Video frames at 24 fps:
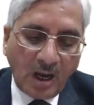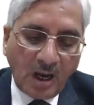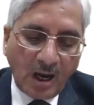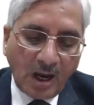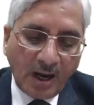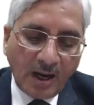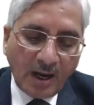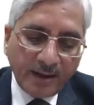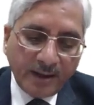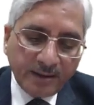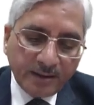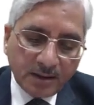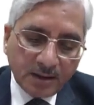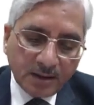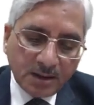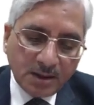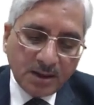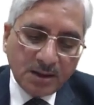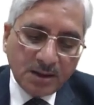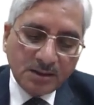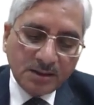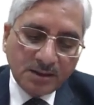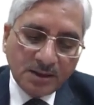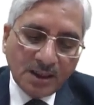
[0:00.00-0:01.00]
And
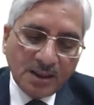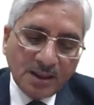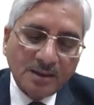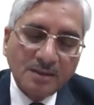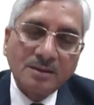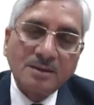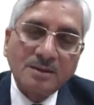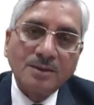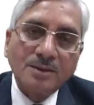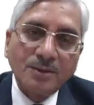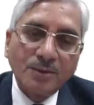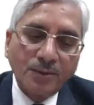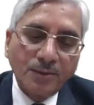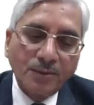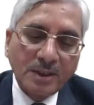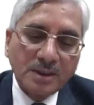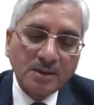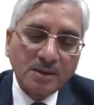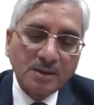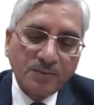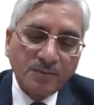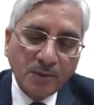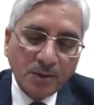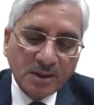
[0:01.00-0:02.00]
then when
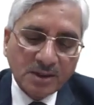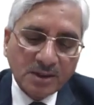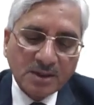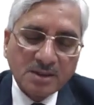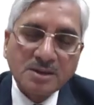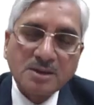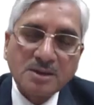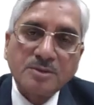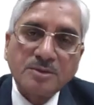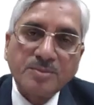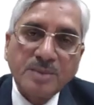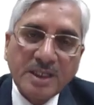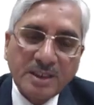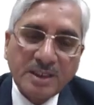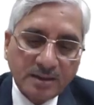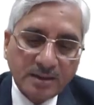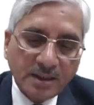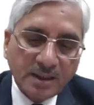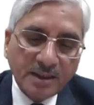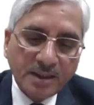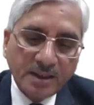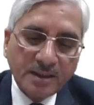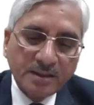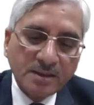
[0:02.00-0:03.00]
the voltage is made
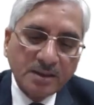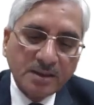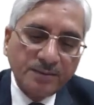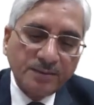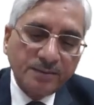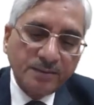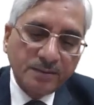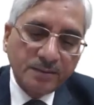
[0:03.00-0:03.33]
negative,